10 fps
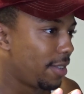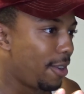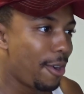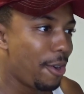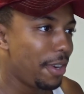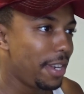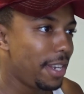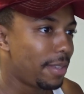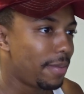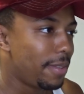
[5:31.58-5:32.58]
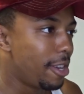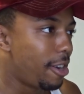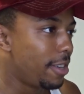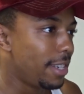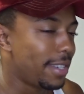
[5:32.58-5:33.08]
All these
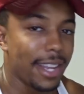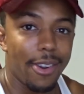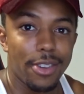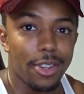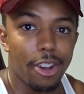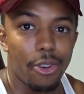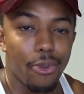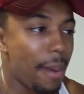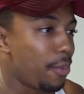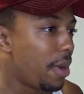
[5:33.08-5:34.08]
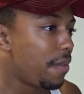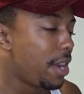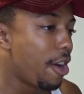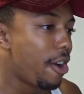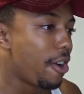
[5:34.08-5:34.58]
singers or rap, whatever
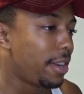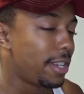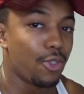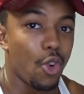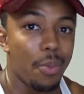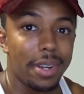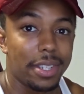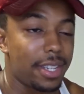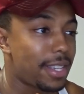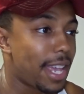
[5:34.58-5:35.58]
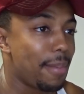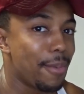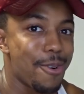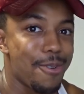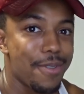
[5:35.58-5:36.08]
they are, this group look the same,
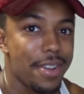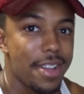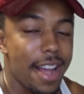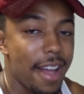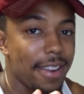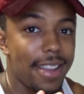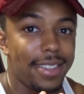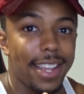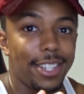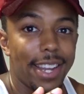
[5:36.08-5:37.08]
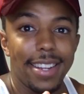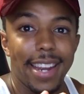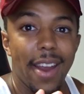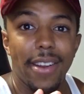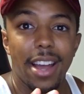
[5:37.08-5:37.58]
bro. Unless they change
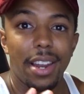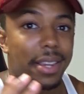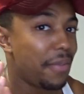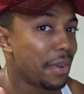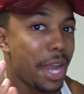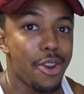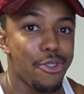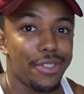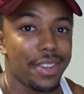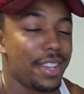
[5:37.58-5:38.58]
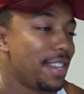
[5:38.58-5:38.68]
the hair color to different colors.